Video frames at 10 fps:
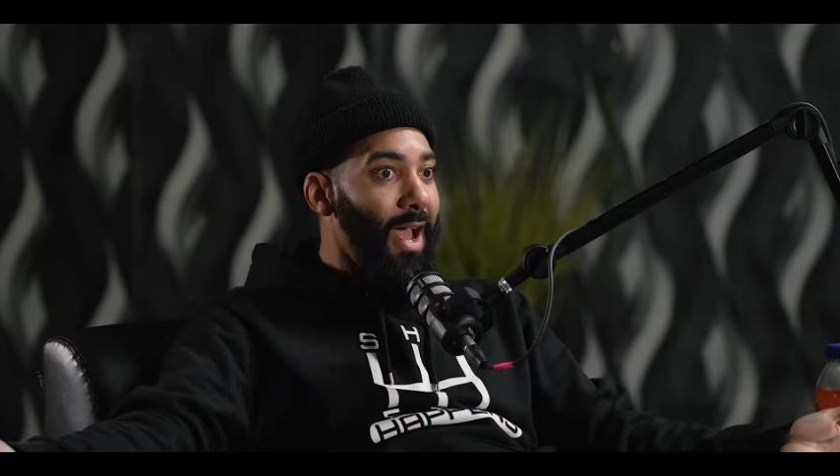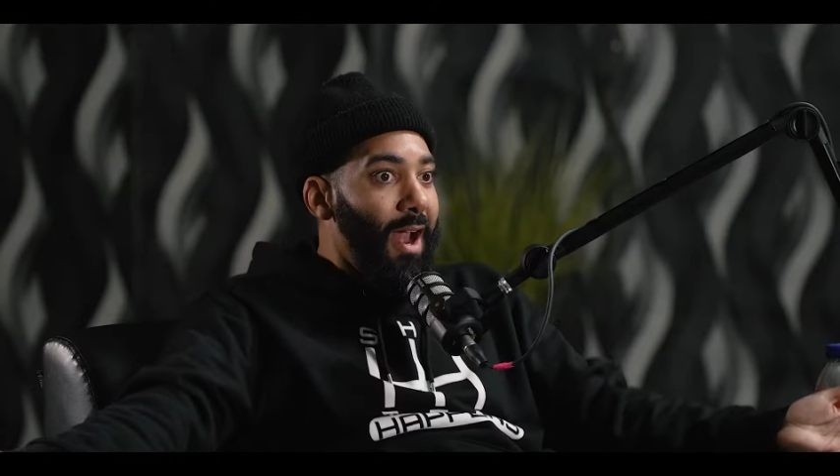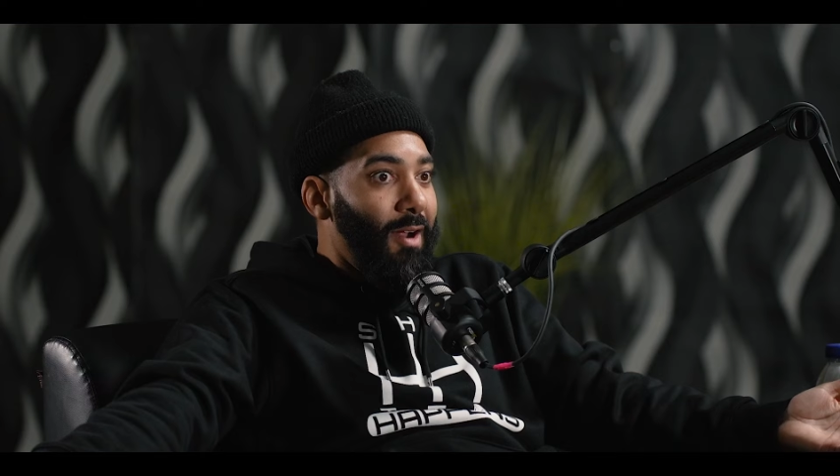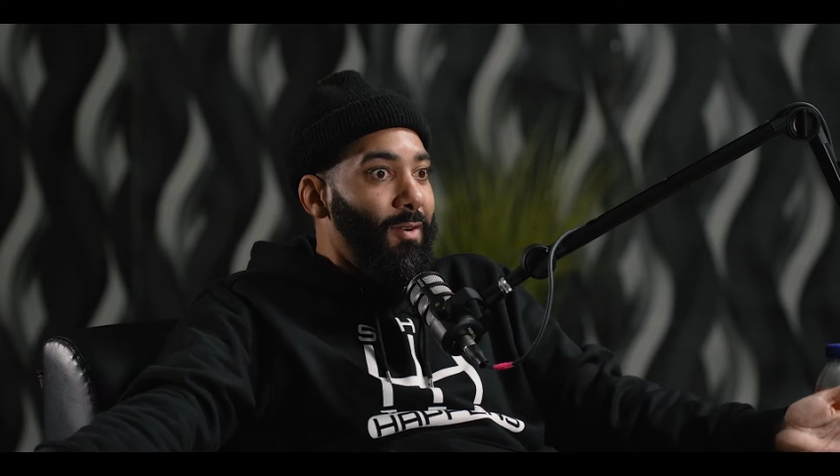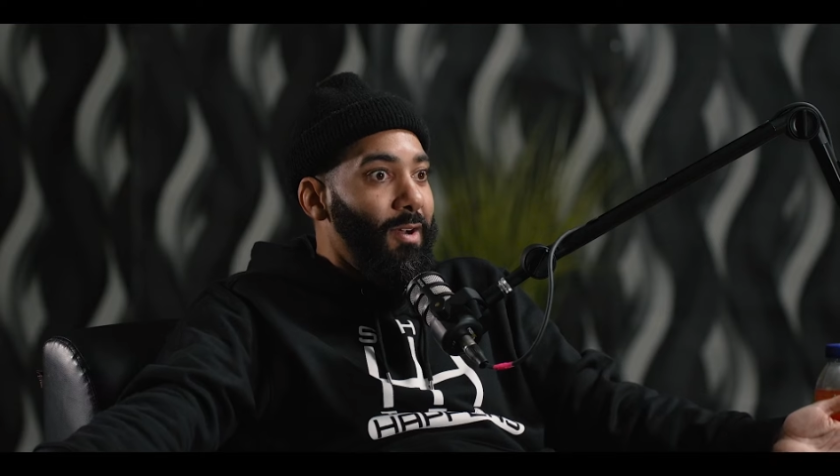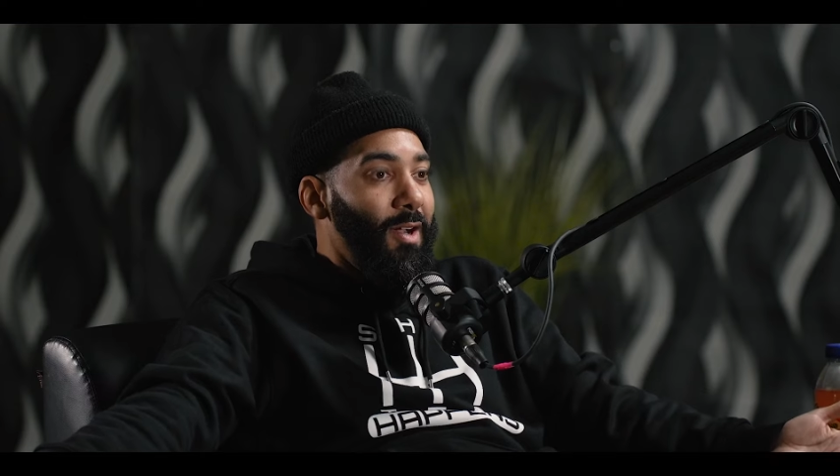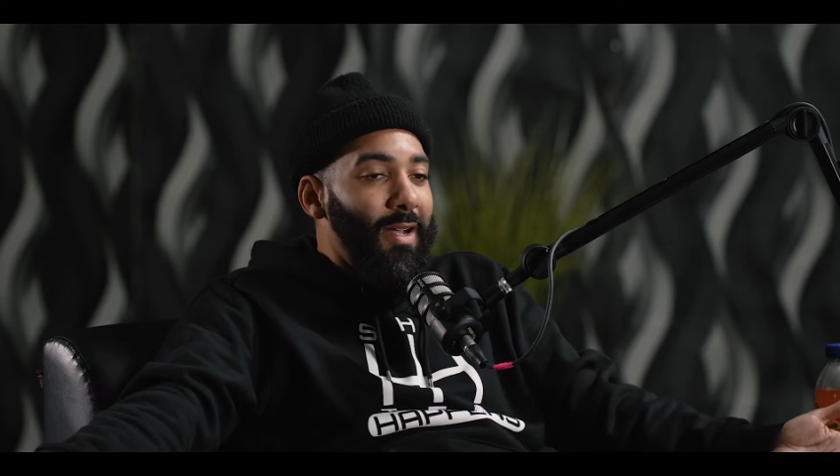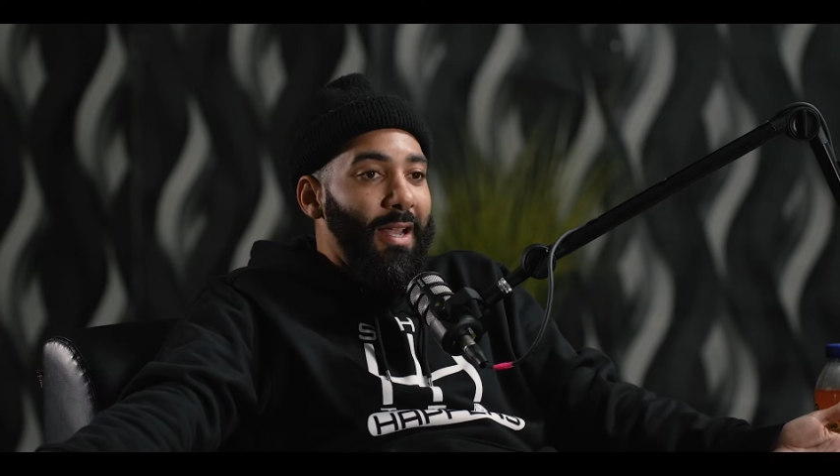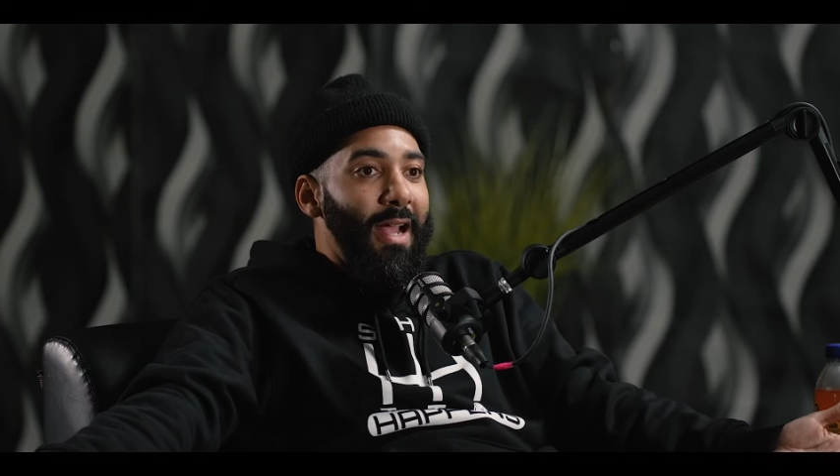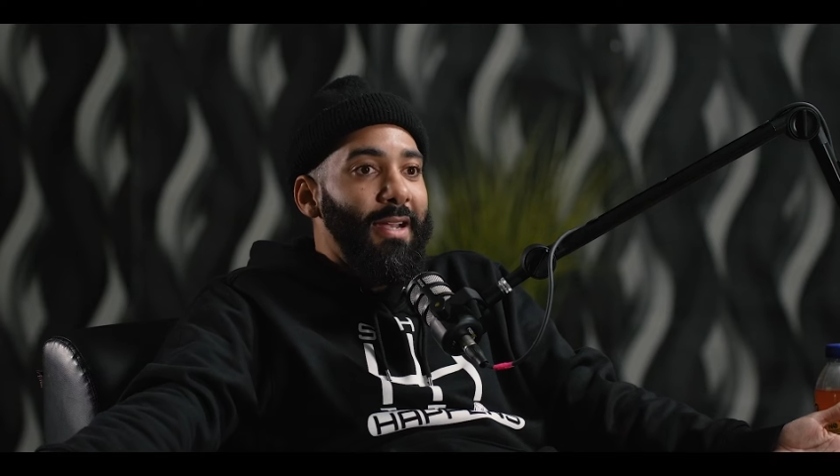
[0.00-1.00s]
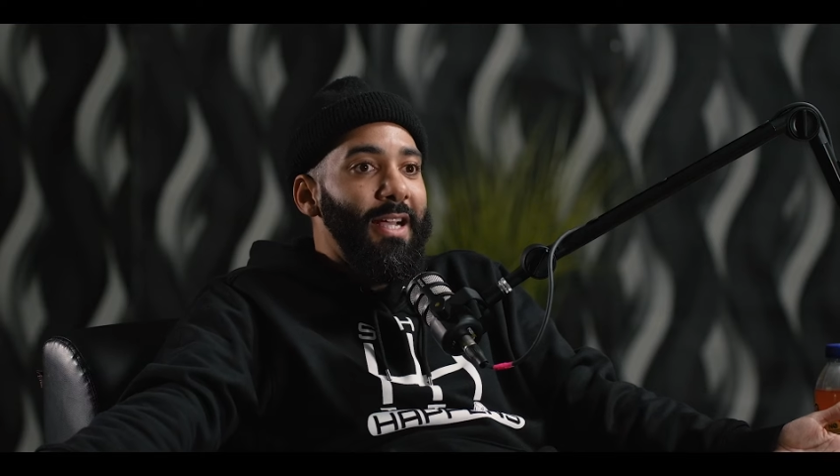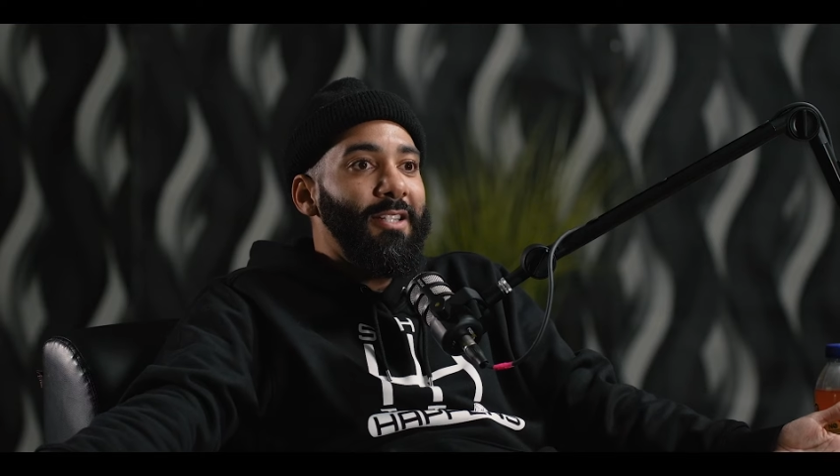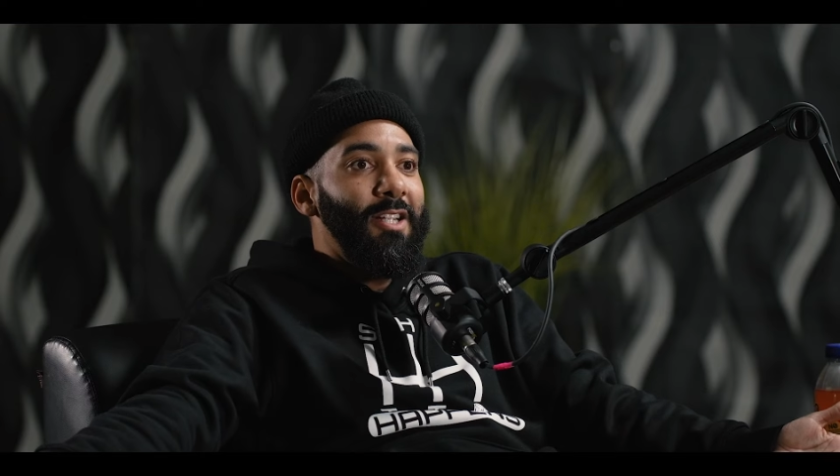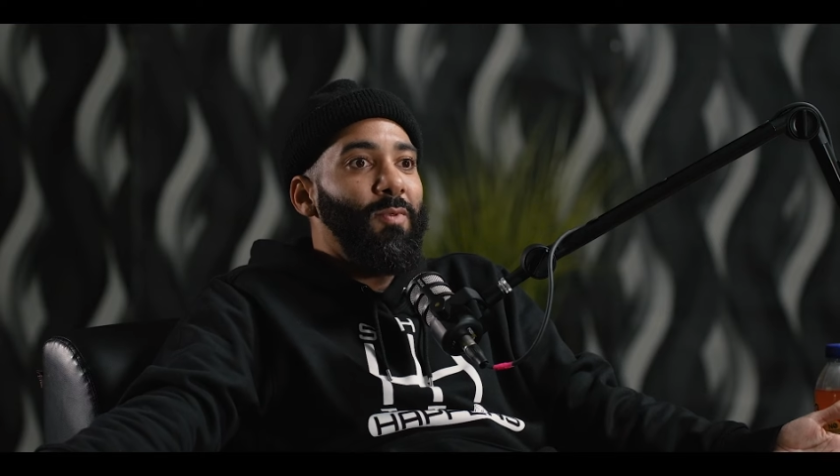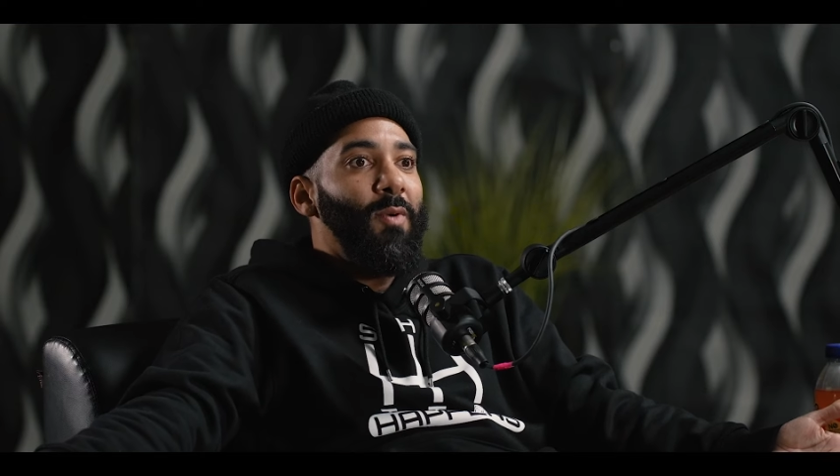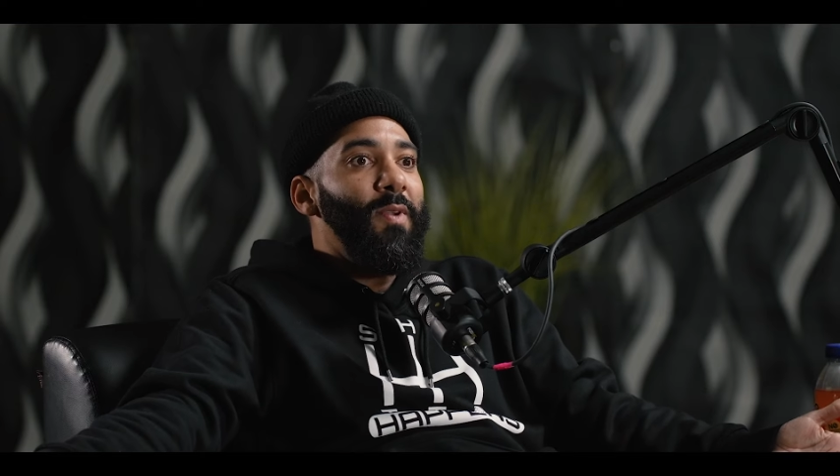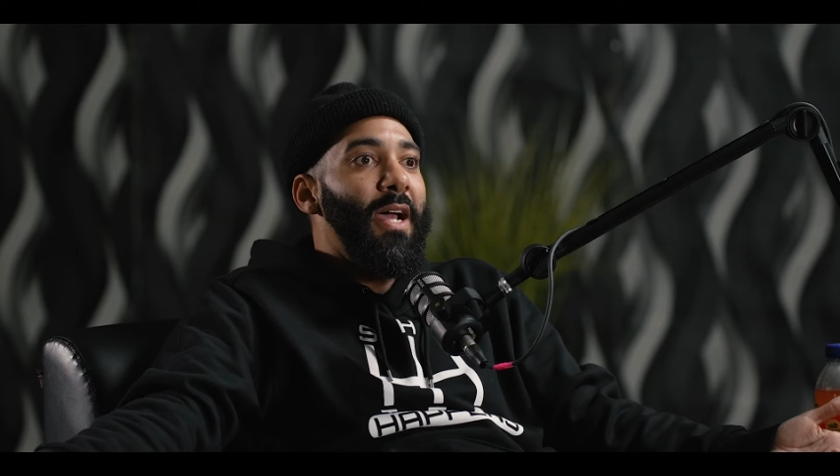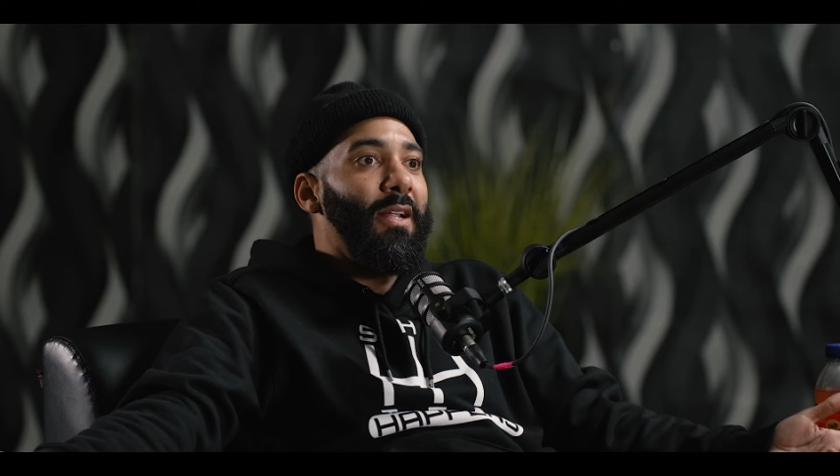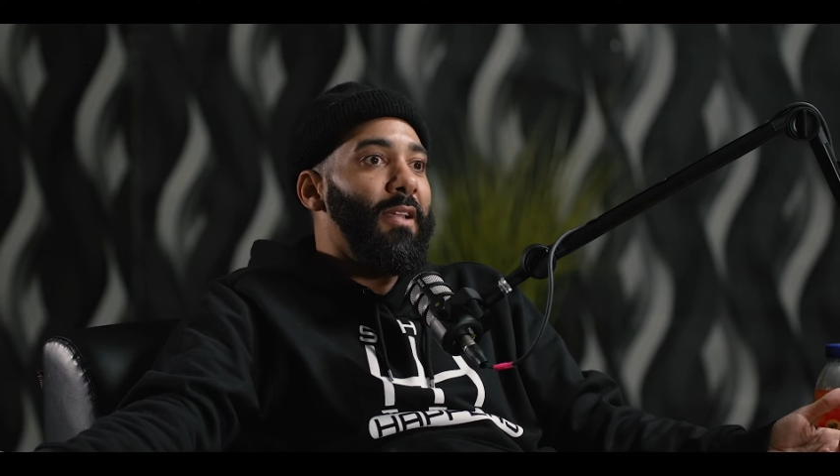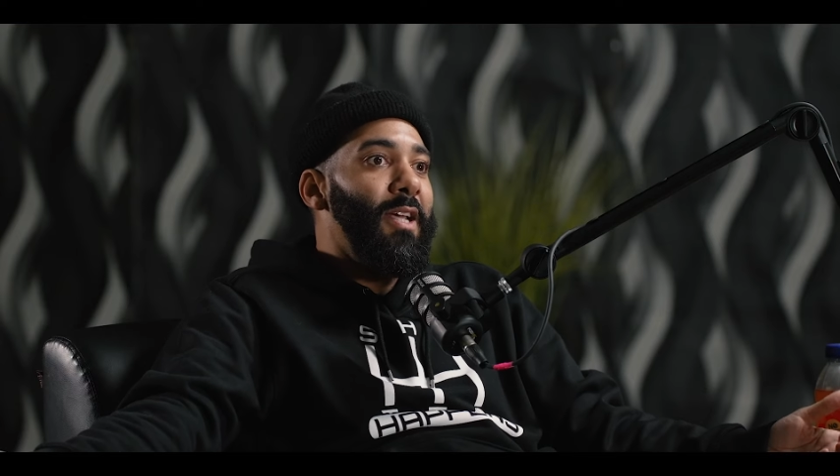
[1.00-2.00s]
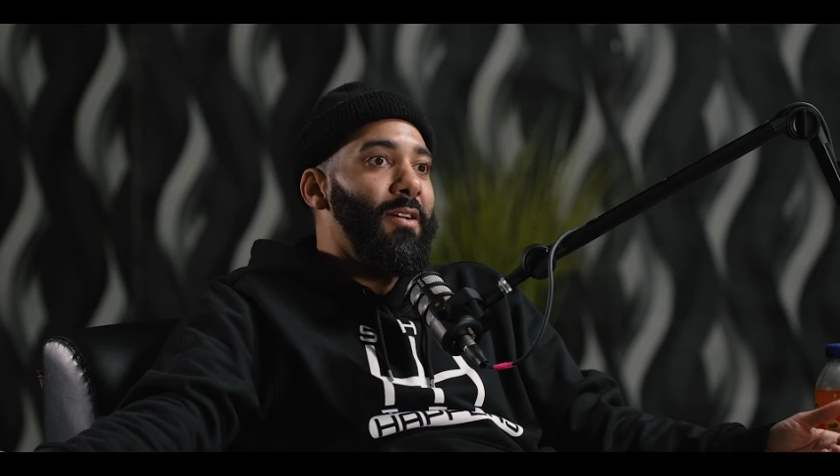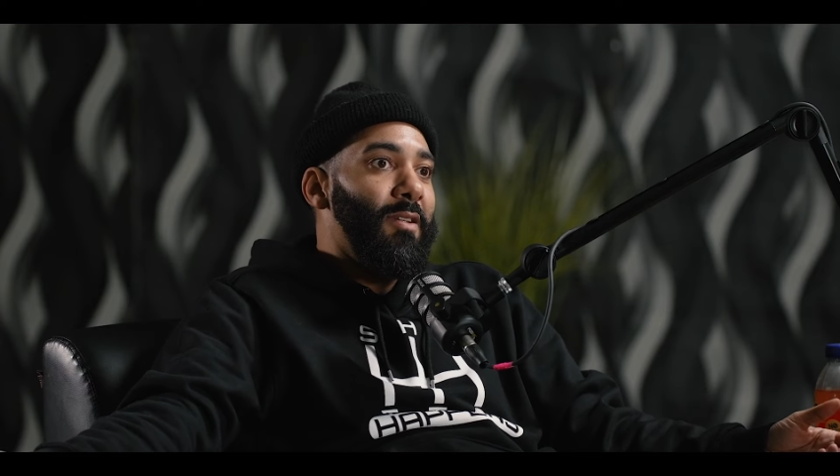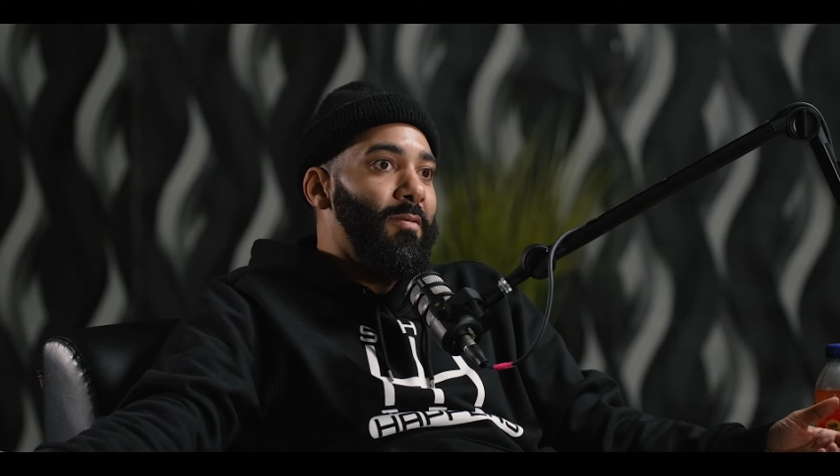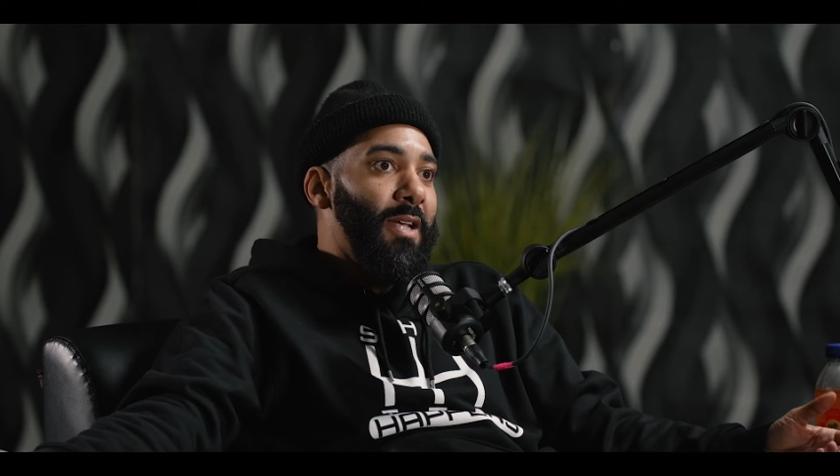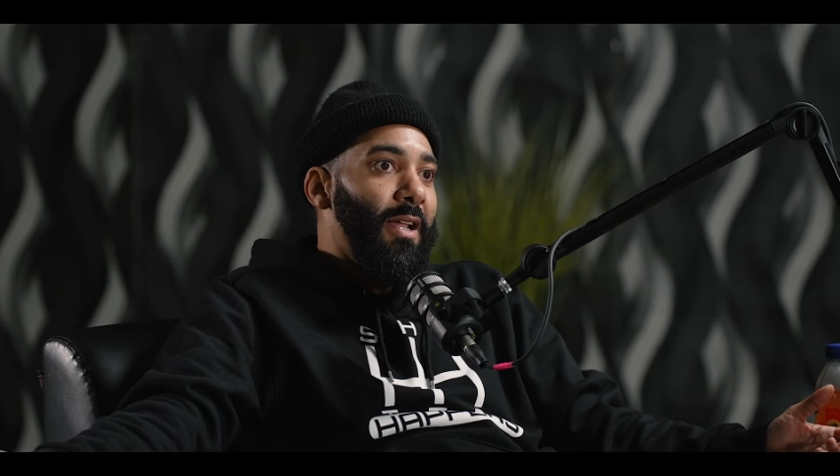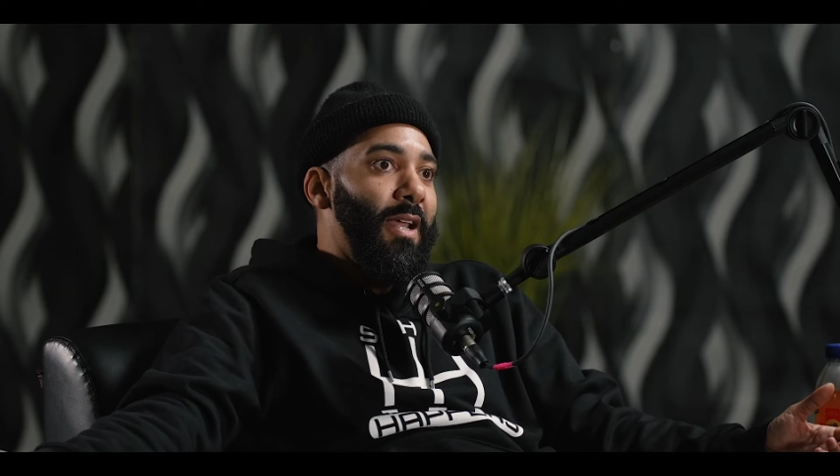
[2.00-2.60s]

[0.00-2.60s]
I don't know. And like, that's just where we got to live sometimes.